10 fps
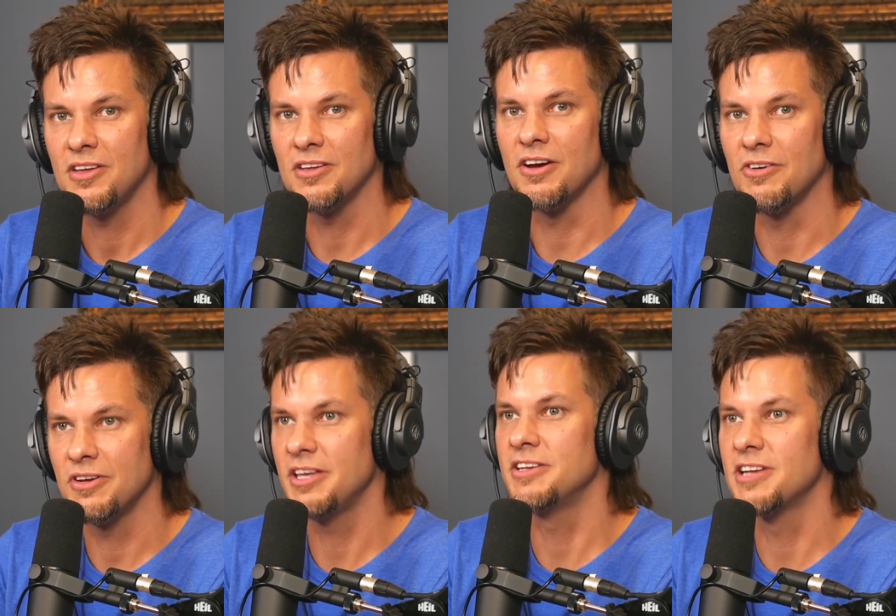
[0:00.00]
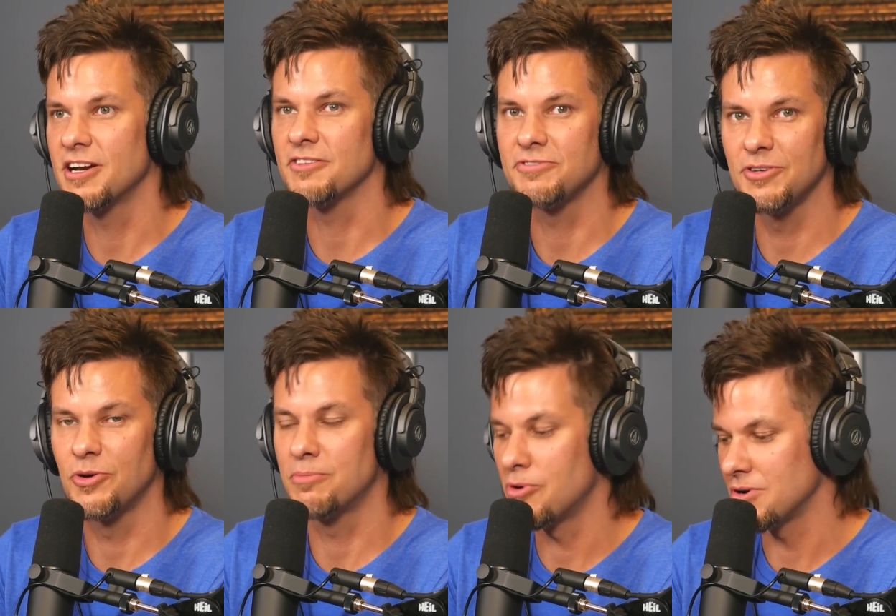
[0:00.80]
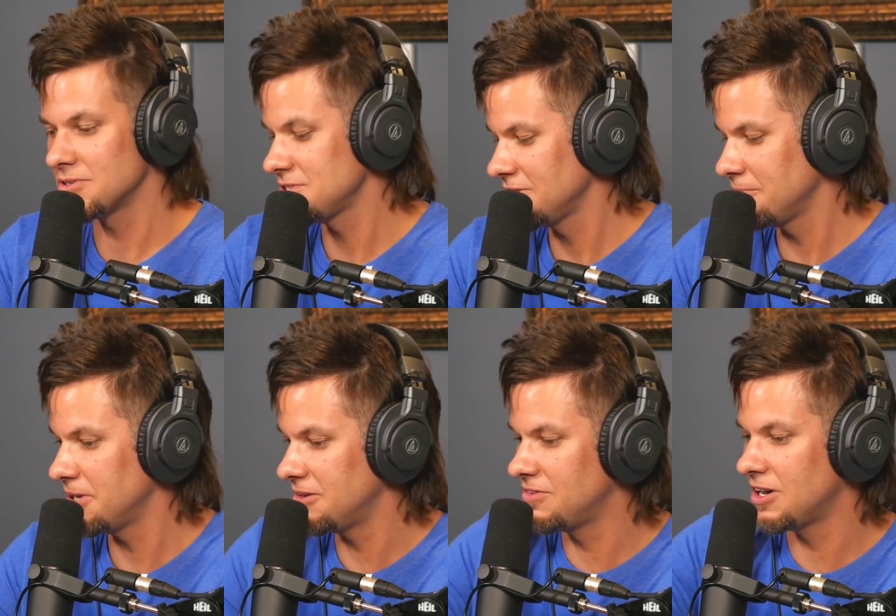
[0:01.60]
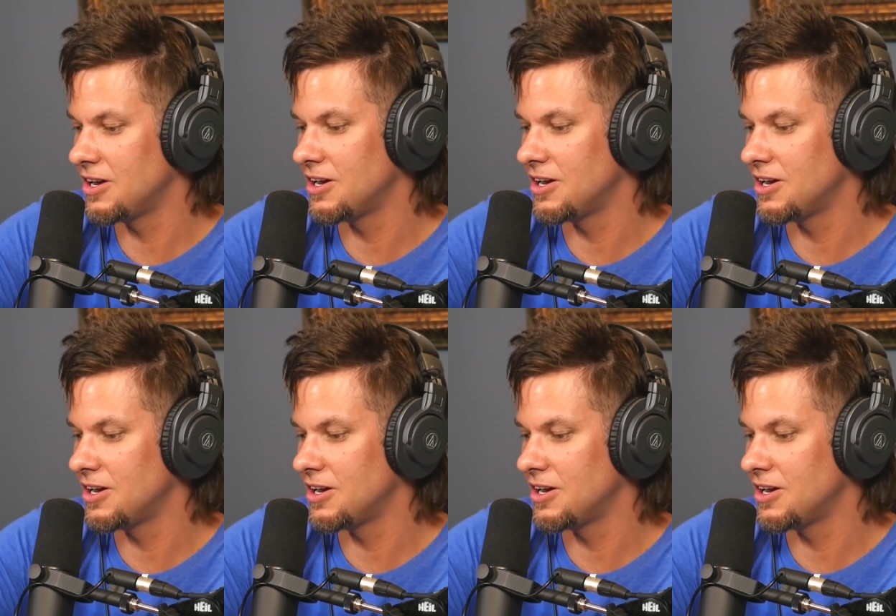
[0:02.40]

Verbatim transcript: you know, hidden under the floorboards, a little bit of,